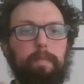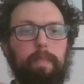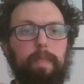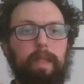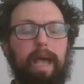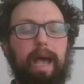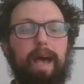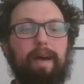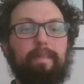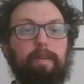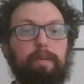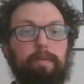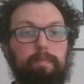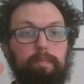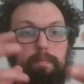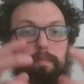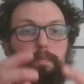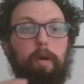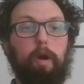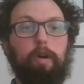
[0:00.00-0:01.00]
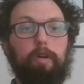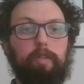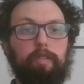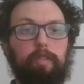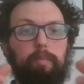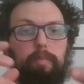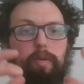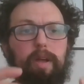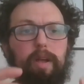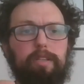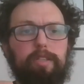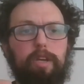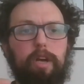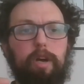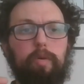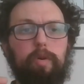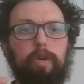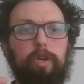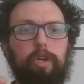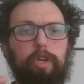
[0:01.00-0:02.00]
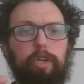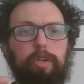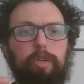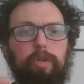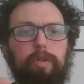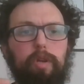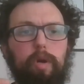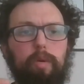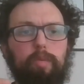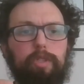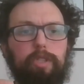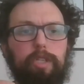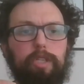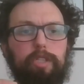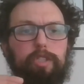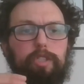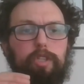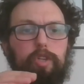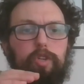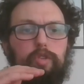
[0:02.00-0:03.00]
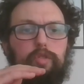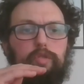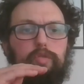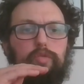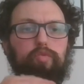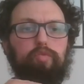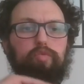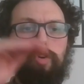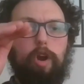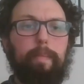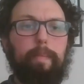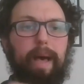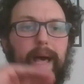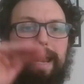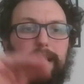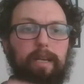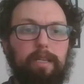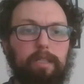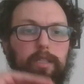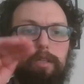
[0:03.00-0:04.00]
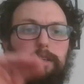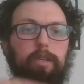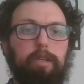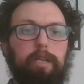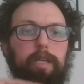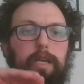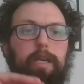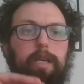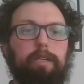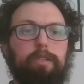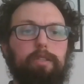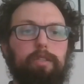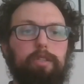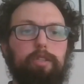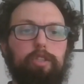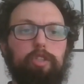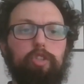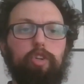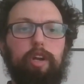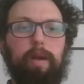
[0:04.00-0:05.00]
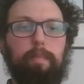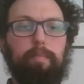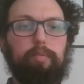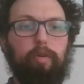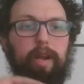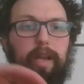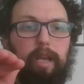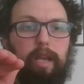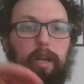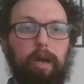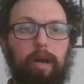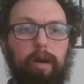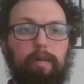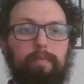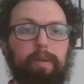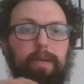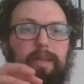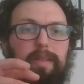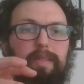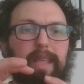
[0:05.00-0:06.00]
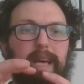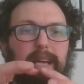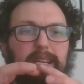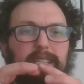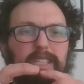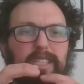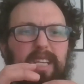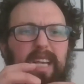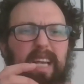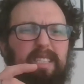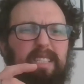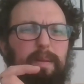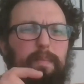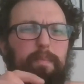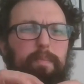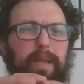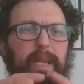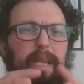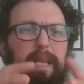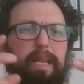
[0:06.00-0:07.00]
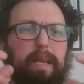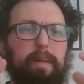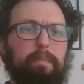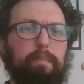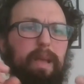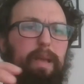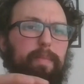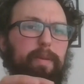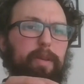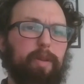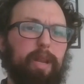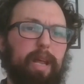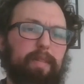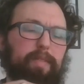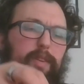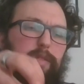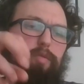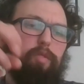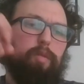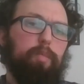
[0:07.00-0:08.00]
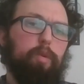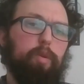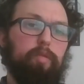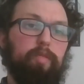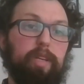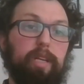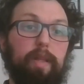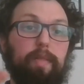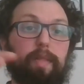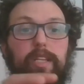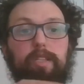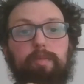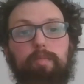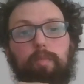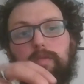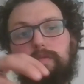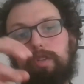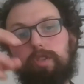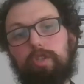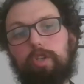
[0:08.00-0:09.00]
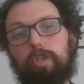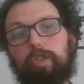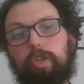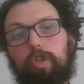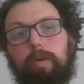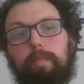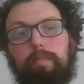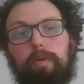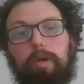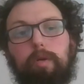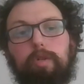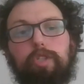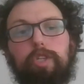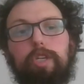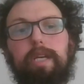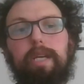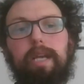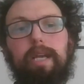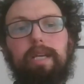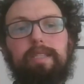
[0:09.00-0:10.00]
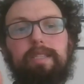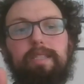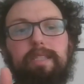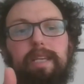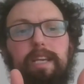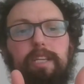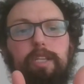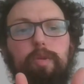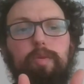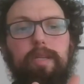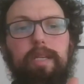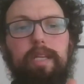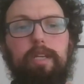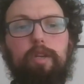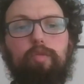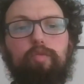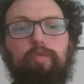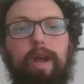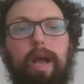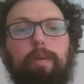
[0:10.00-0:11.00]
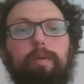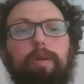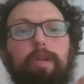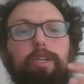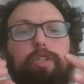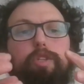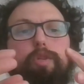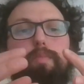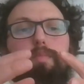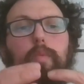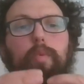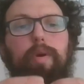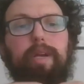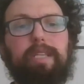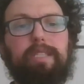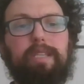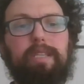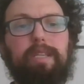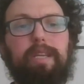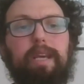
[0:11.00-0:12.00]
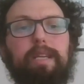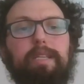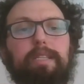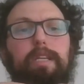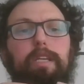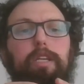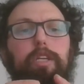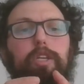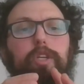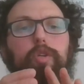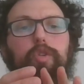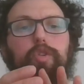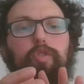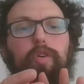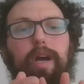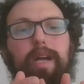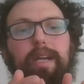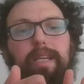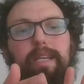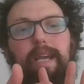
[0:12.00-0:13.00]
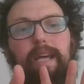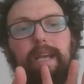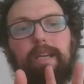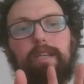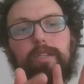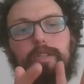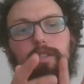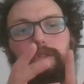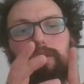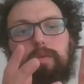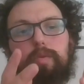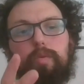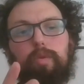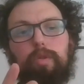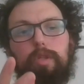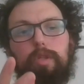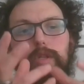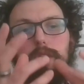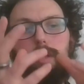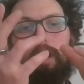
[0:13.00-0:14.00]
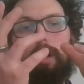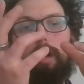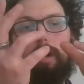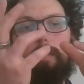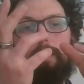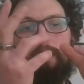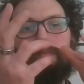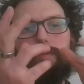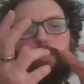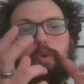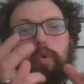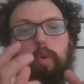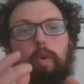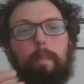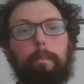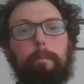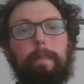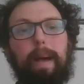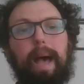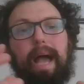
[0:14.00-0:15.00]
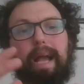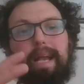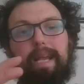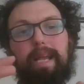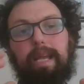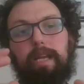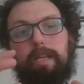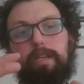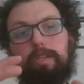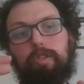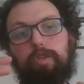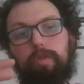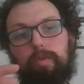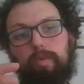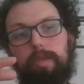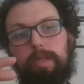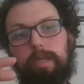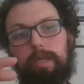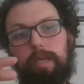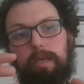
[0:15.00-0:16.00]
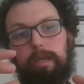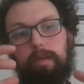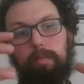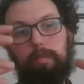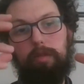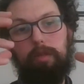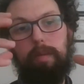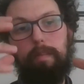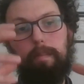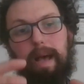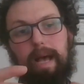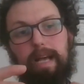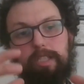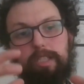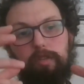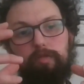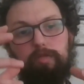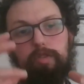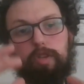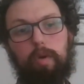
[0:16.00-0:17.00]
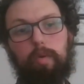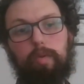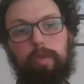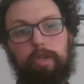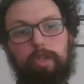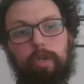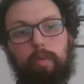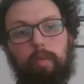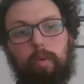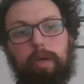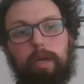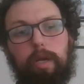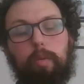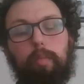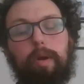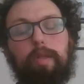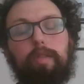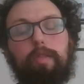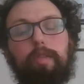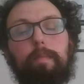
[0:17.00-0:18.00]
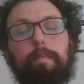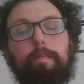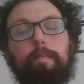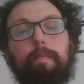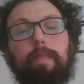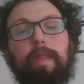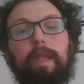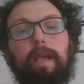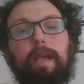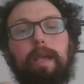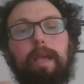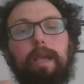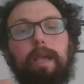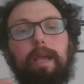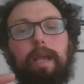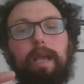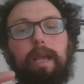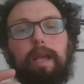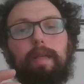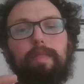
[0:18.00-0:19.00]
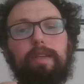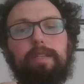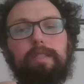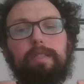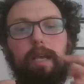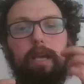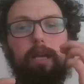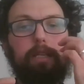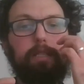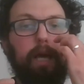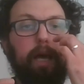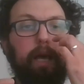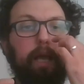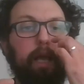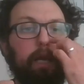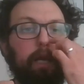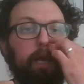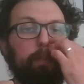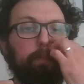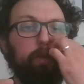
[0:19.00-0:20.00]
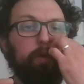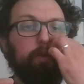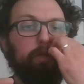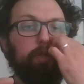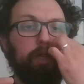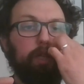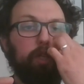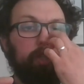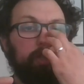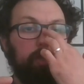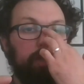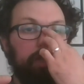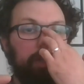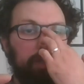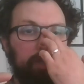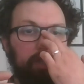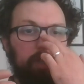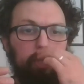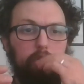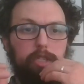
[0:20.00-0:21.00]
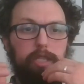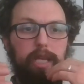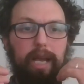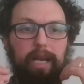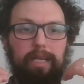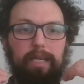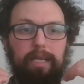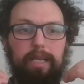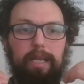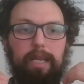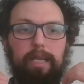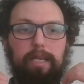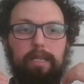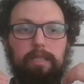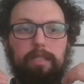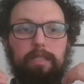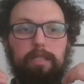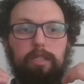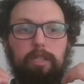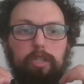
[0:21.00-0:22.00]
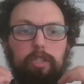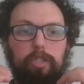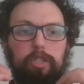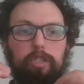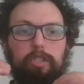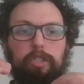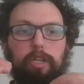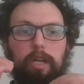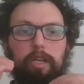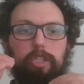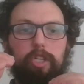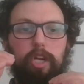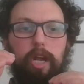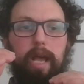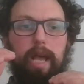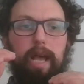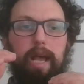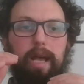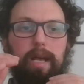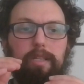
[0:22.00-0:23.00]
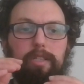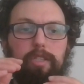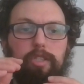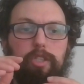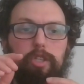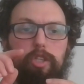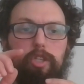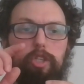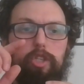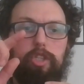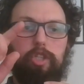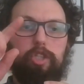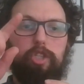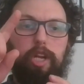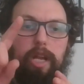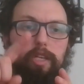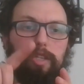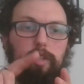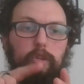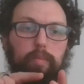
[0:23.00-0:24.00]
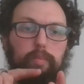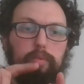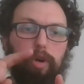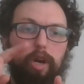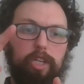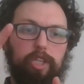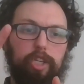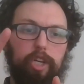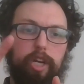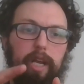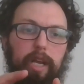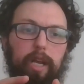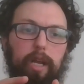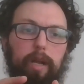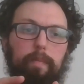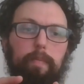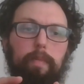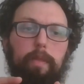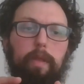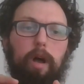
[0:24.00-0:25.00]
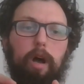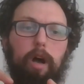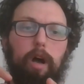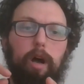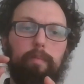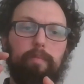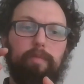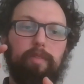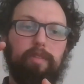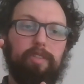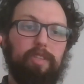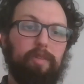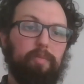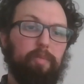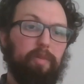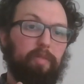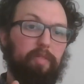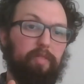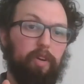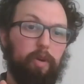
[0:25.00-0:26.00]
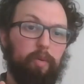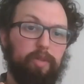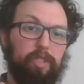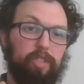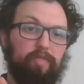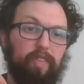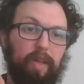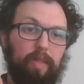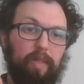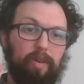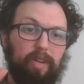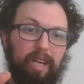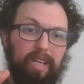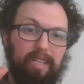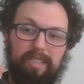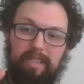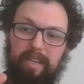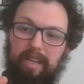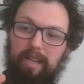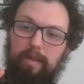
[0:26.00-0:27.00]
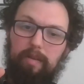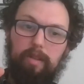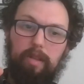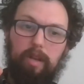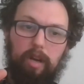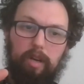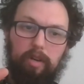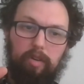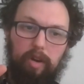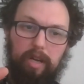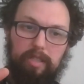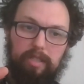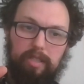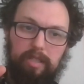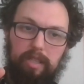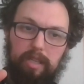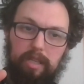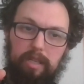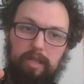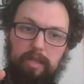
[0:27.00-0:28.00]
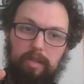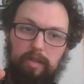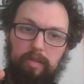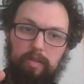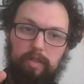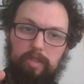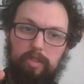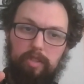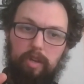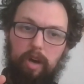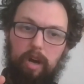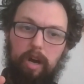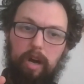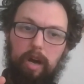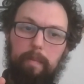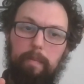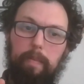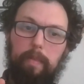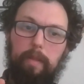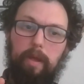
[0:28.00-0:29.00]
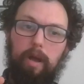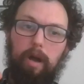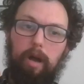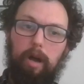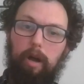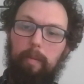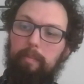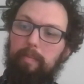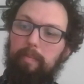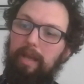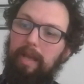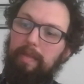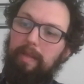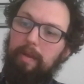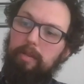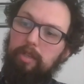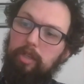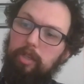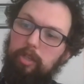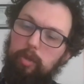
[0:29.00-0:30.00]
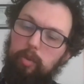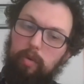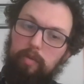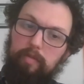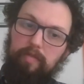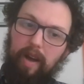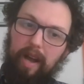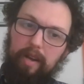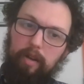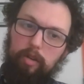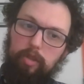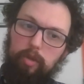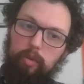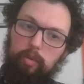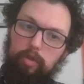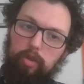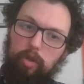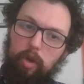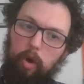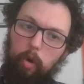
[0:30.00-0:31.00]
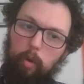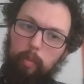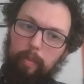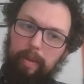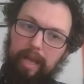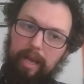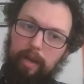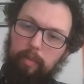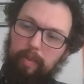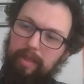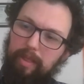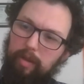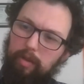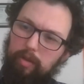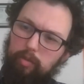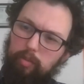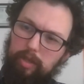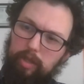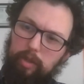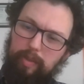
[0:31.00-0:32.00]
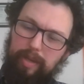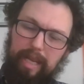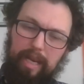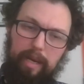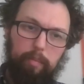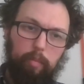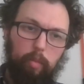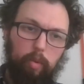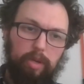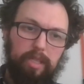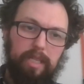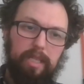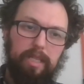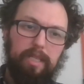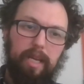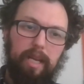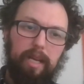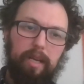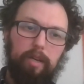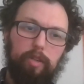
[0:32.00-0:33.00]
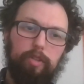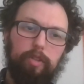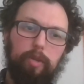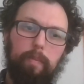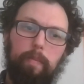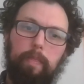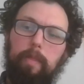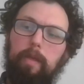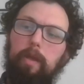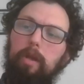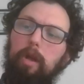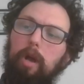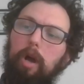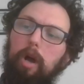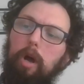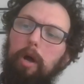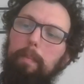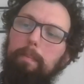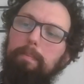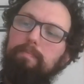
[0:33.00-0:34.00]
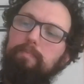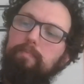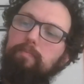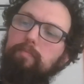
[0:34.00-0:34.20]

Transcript: have it part of the bread dough, you don't just rub at it and try to break it up. That just causes it bead and maybe you'd have to remove it, and that's more of a surgical approach. Instead, you knead around it, you moisten it, you try to get it to absorb back into the massive dough that you're working with. In this case, I end up using techniques such as gentle brushing, some we refer to as feather dusting across the scar, and then you can do a finer tooth combing when you're getting more detailed. Um,